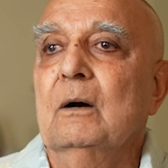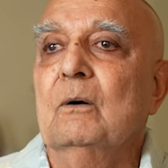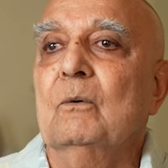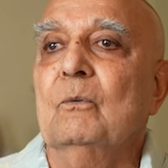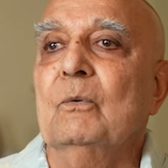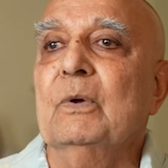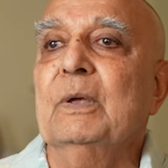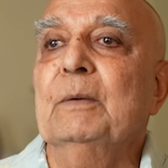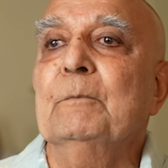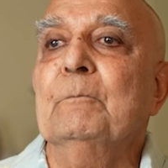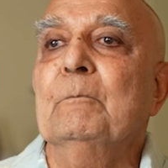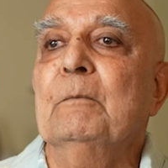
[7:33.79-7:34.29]

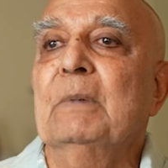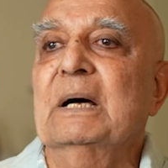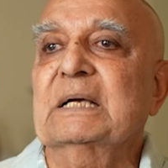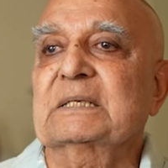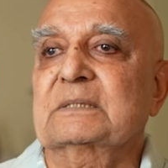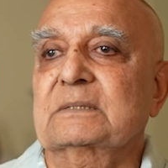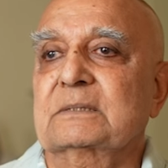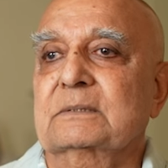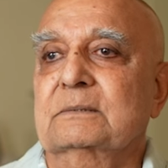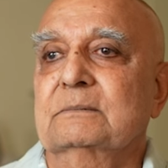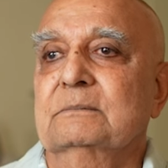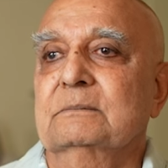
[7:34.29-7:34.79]
We
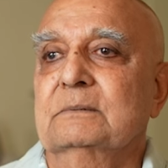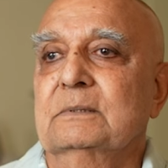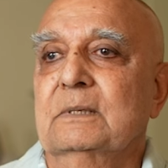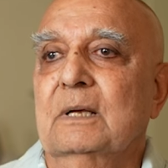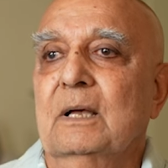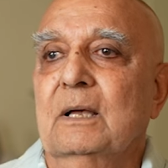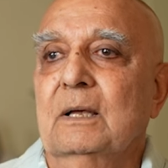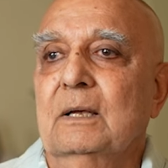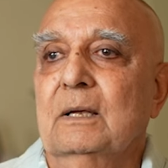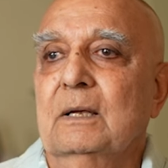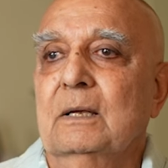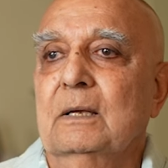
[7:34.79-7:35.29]
must
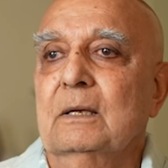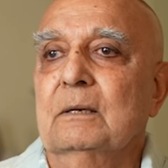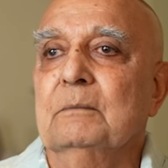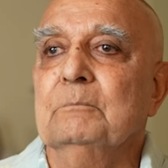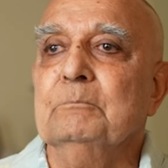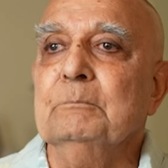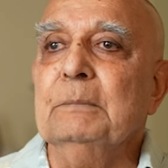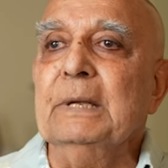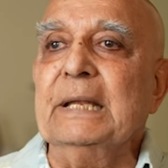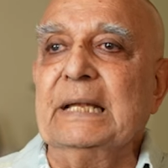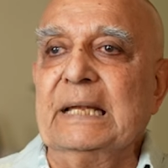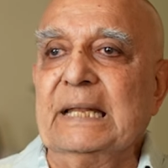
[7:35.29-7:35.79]

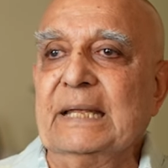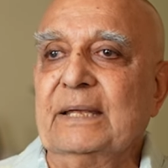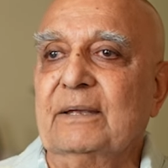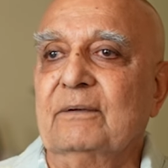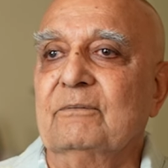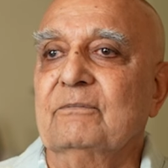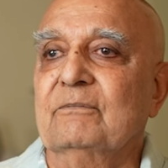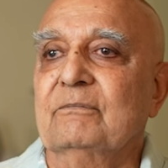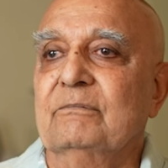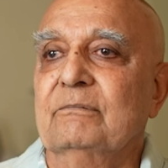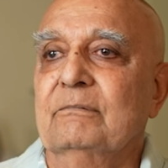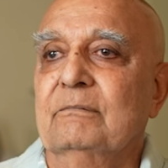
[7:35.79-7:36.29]

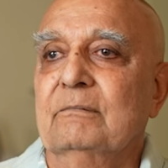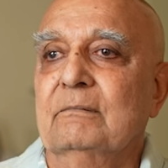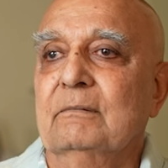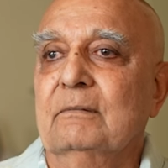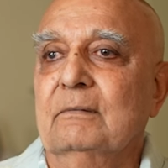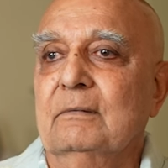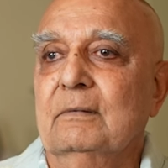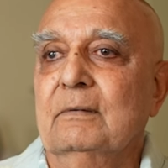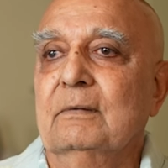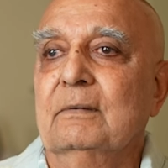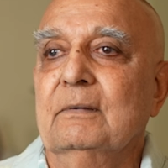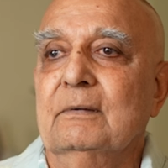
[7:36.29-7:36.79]
believe
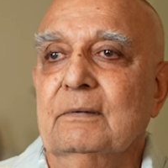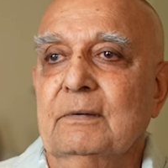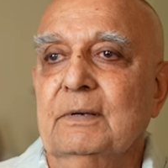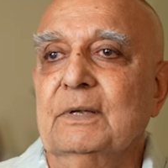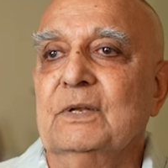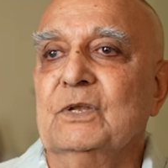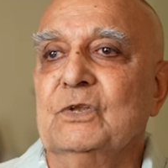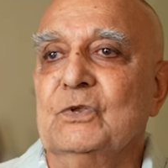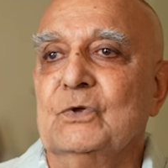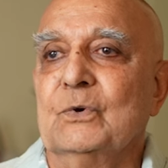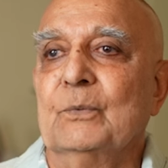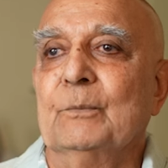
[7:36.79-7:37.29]

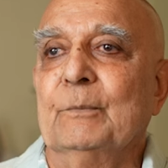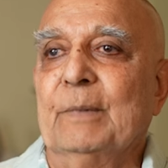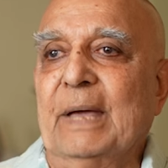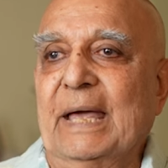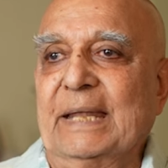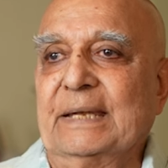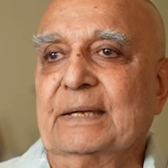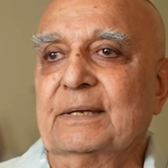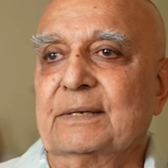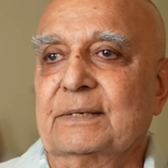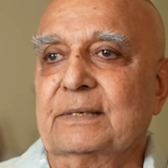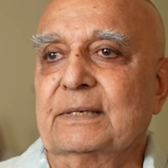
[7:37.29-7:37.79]
in
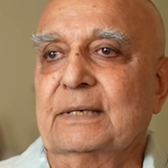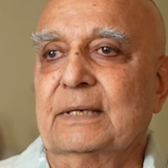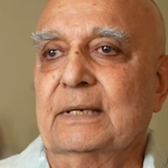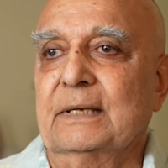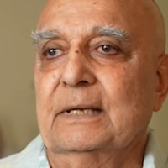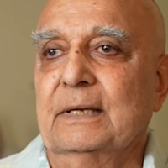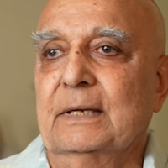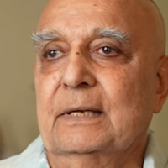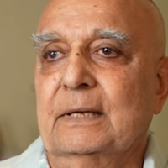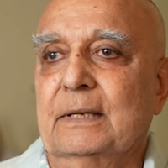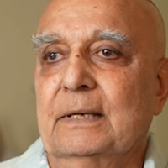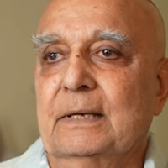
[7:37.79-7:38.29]
humanity
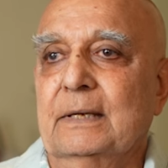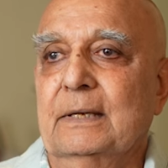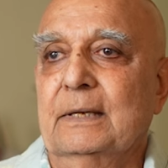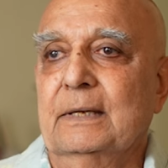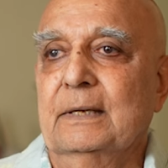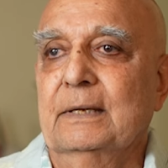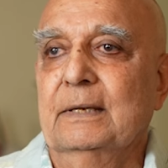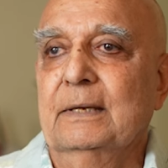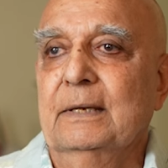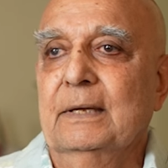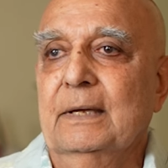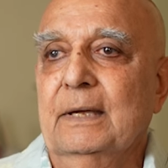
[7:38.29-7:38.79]

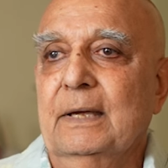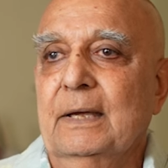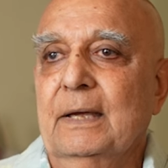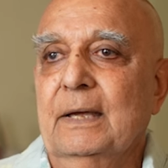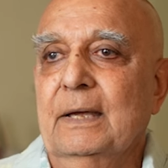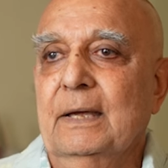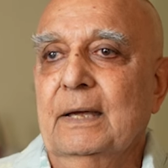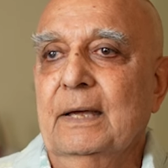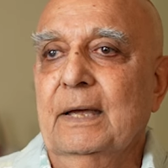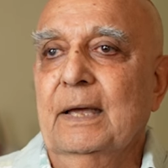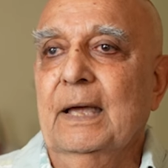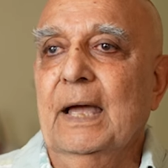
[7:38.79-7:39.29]

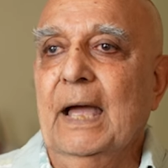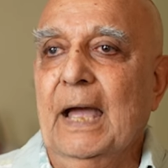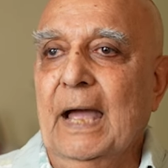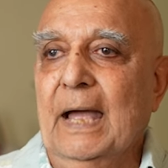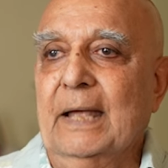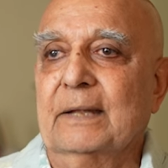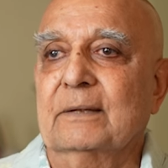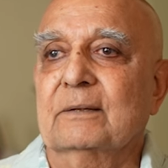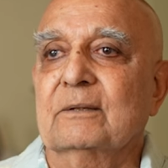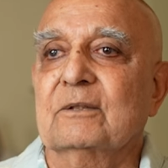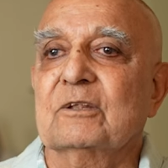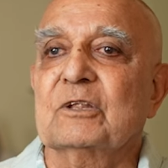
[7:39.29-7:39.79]

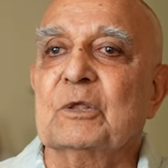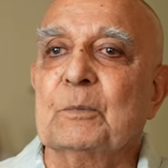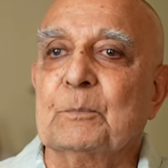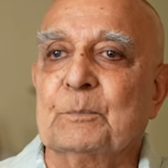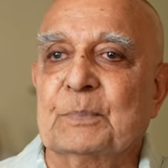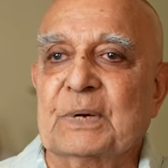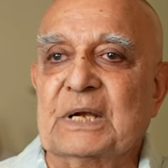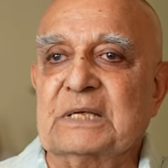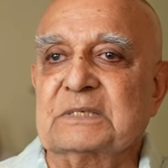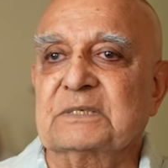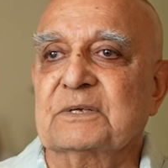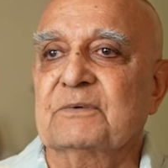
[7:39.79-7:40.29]
and the
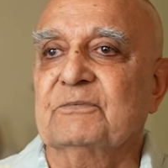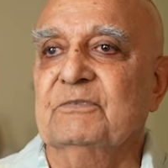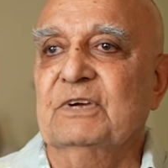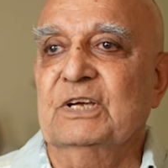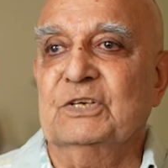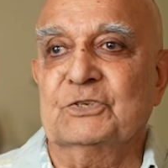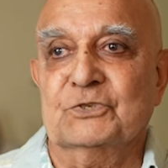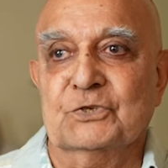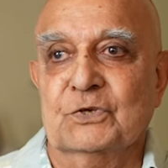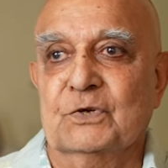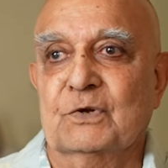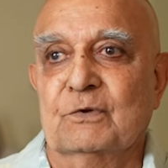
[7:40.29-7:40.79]

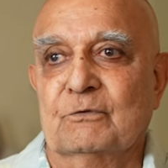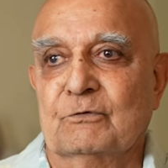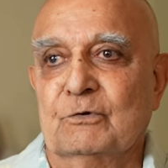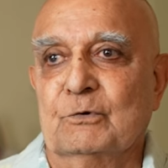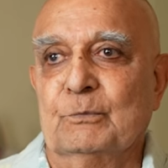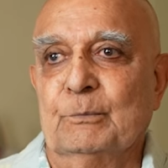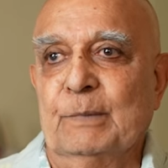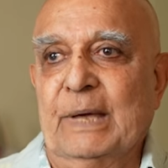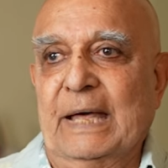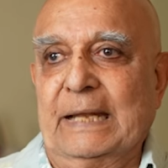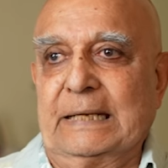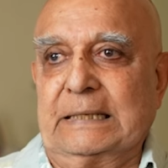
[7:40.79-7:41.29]
preservation of
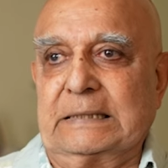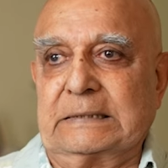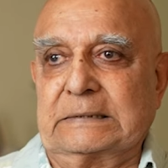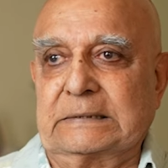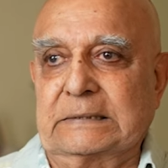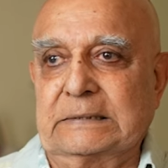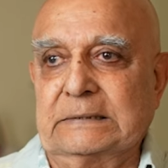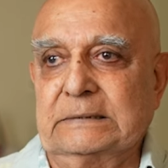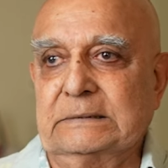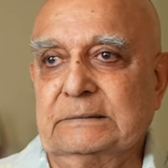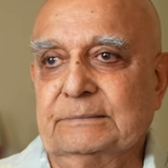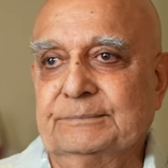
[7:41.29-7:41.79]
humanity.